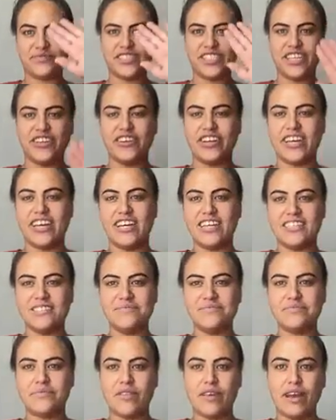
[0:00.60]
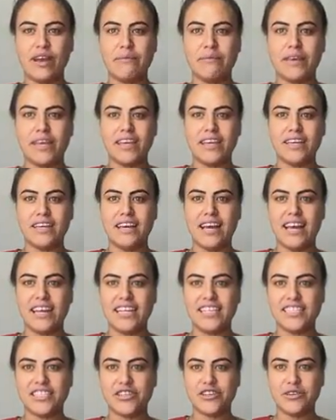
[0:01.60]
Kia ora, I'm here,
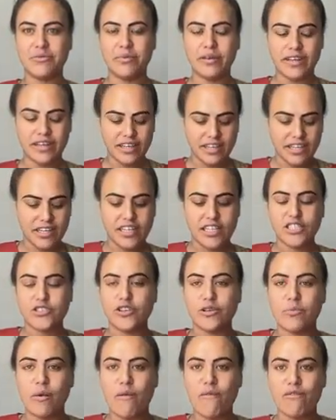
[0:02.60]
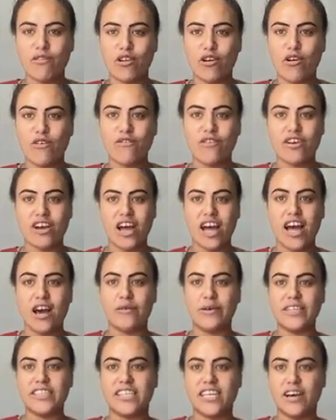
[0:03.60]
Aneta Cooper, doing my vlog for
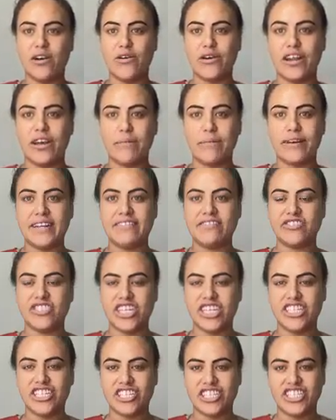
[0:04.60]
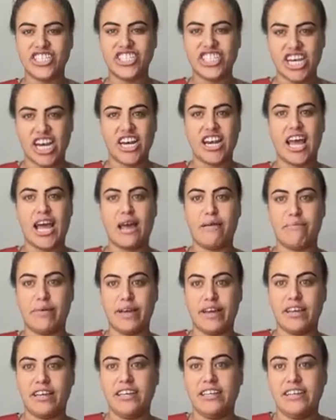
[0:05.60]
Kahawi Te Awa and our belief changer, Jen
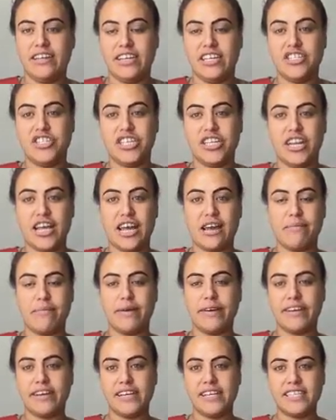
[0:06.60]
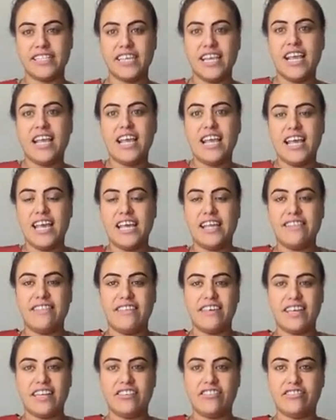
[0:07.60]
Harper. Jen Harper is
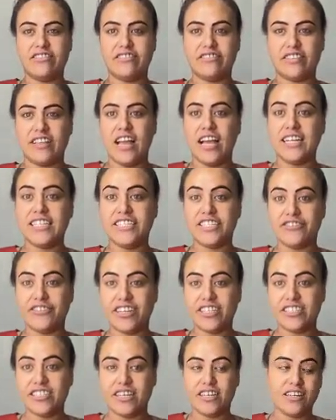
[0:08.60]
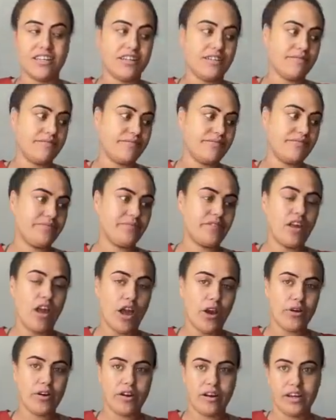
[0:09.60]
the director,
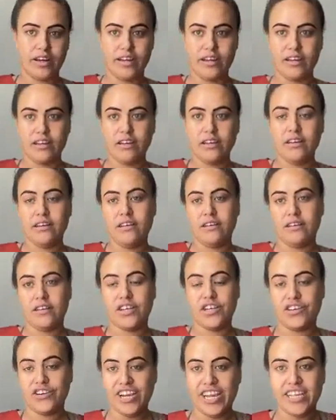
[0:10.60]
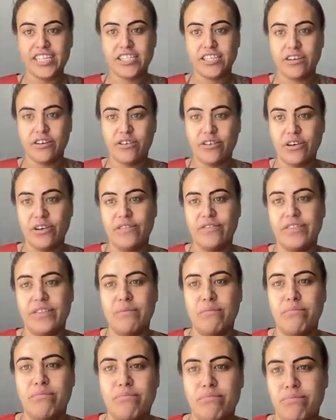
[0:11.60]
owner, creator of
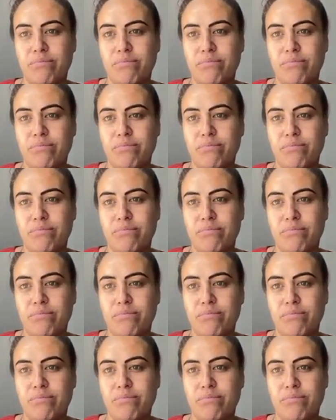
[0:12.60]
the